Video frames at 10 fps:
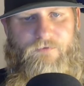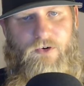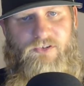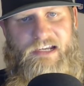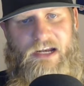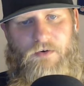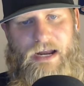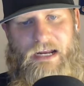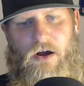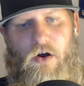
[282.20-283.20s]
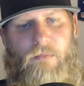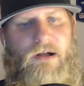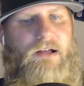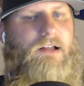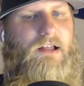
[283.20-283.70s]
first in ERA at home.
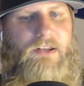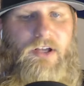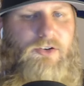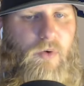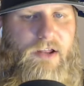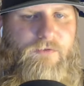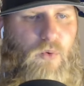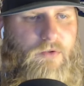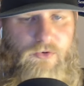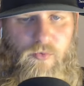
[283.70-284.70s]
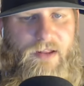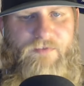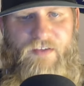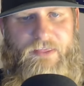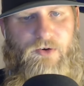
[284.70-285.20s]
They're like 24th or
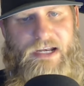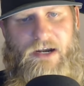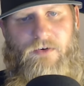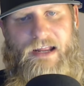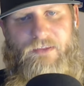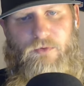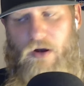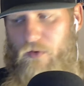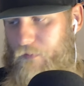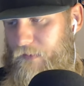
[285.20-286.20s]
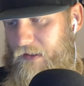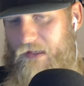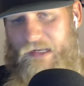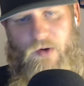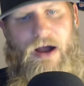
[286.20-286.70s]
25th or ERA on the road.
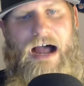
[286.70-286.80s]
Now,